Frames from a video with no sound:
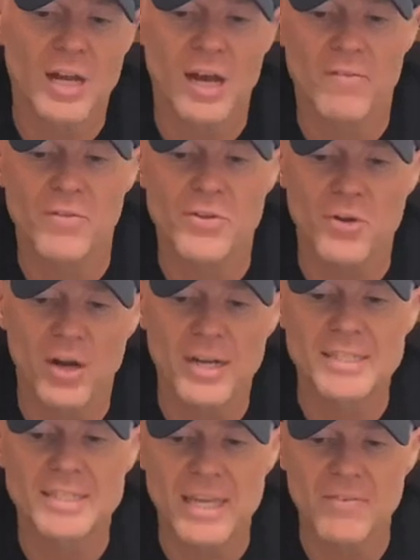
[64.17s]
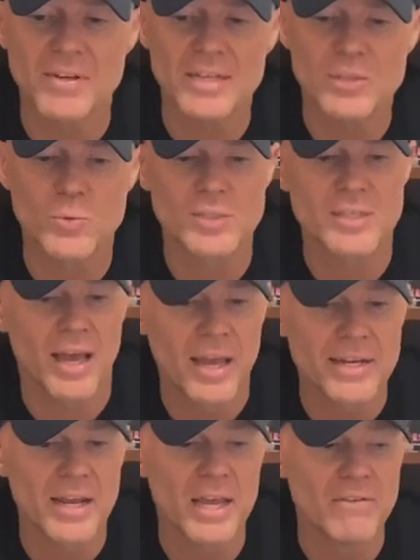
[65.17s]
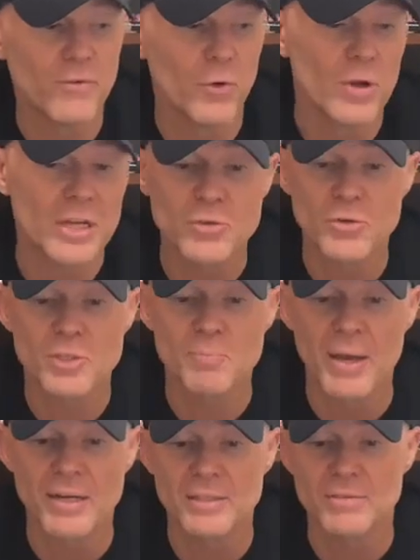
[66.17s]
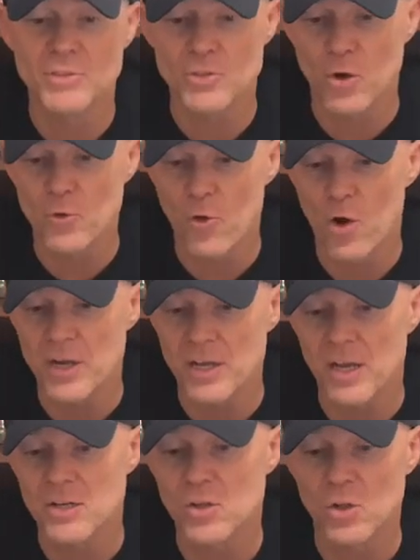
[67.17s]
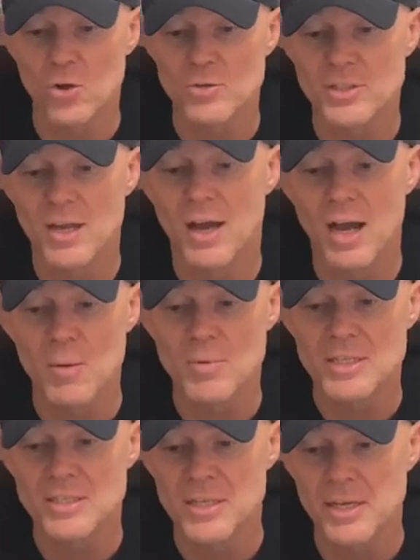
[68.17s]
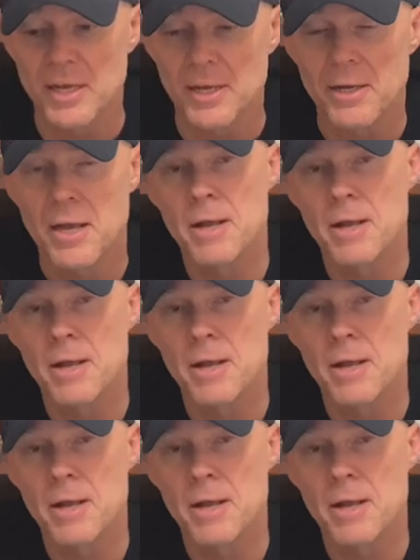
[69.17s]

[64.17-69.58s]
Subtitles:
half of the 1970s was the heyday for introspective songwriting and close harmony singing.